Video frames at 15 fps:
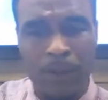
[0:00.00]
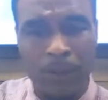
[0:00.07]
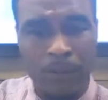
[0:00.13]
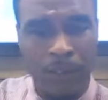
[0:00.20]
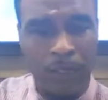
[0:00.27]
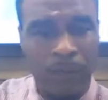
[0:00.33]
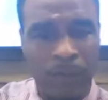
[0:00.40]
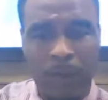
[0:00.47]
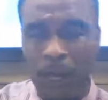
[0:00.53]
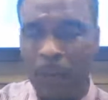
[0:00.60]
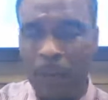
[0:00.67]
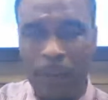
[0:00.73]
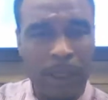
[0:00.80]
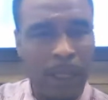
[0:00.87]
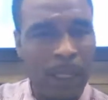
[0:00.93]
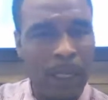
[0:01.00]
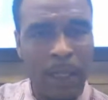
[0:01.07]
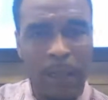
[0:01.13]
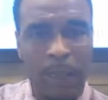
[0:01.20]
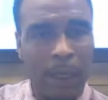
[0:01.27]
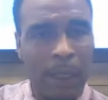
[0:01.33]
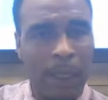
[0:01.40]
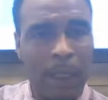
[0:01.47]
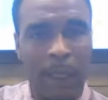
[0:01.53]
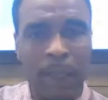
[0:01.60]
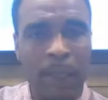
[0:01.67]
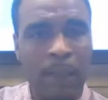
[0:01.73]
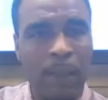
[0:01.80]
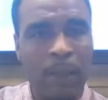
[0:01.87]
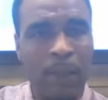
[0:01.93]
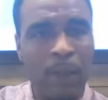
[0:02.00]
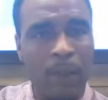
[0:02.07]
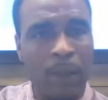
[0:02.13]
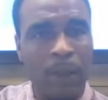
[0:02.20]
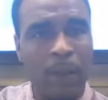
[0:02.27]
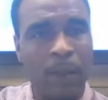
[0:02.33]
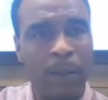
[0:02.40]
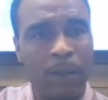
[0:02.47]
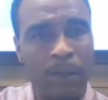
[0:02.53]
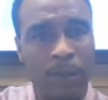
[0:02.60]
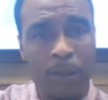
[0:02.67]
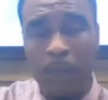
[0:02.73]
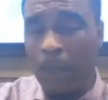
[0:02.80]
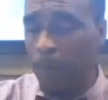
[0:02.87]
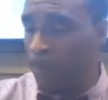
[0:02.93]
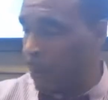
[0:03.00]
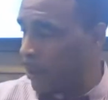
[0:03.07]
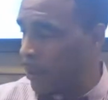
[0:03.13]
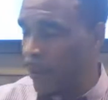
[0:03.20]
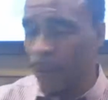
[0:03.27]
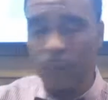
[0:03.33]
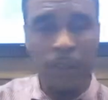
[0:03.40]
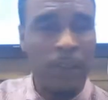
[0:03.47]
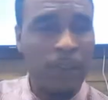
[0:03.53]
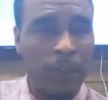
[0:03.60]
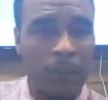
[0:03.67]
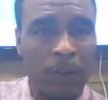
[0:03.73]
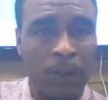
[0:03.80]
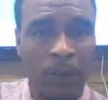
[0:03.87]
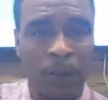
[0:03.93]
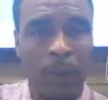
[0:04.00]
sitting right beside by, my peers that's going